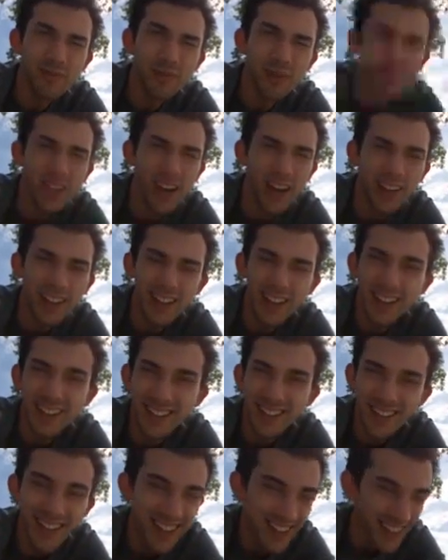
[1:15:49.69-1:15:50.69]
But yeah, I'd like
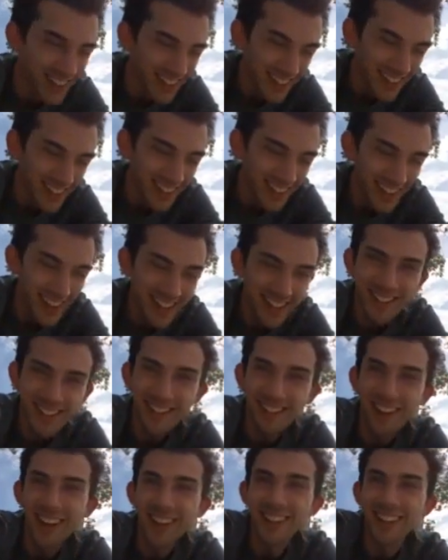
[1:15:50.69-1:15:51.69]
to hitch
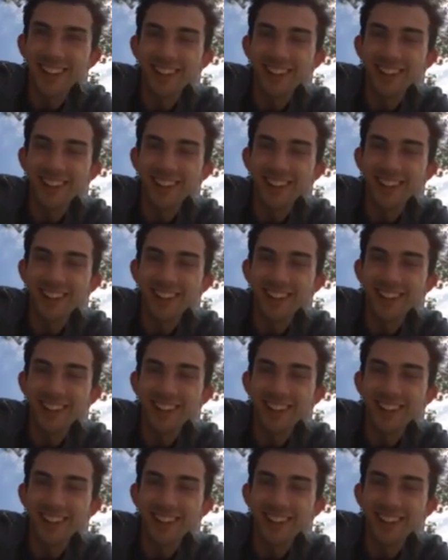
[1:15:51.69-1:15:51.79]
a ride